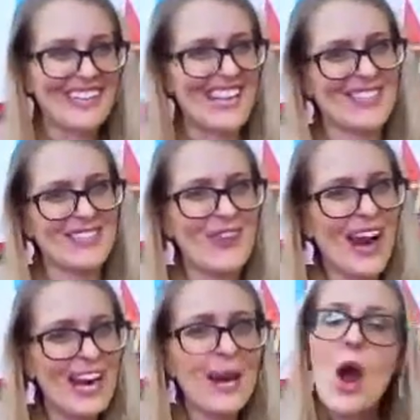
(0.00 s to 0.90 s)
That's
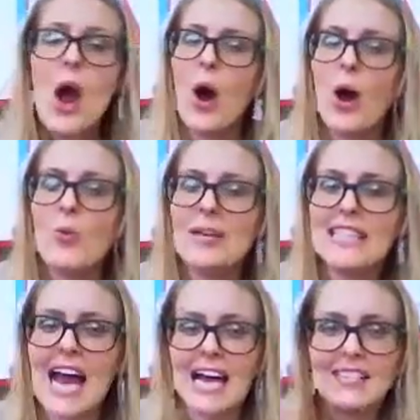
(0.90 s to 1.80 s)
right.
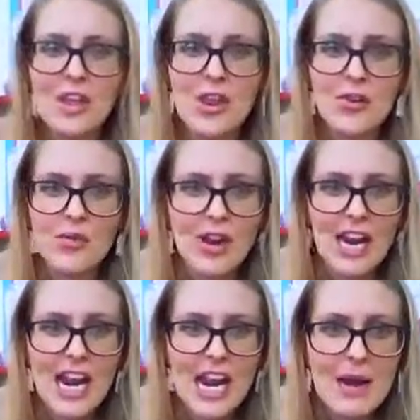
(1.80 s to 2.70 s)
Always ask
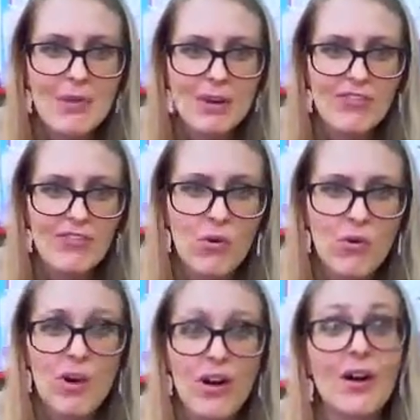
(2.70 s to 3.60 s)
3
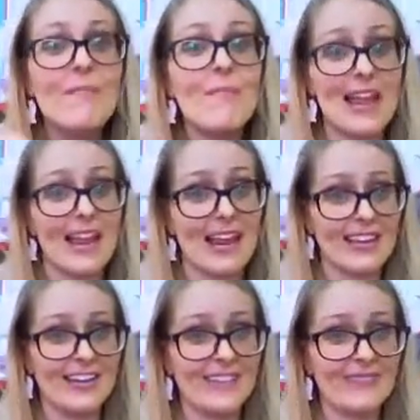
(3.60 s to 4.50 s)
before
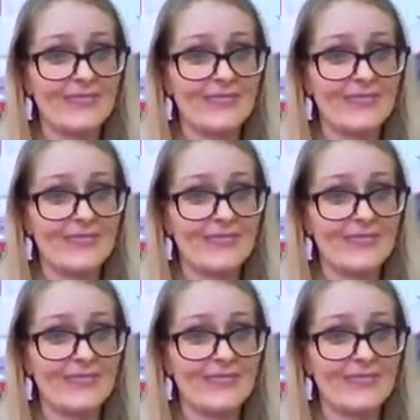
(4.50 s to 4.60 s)
me.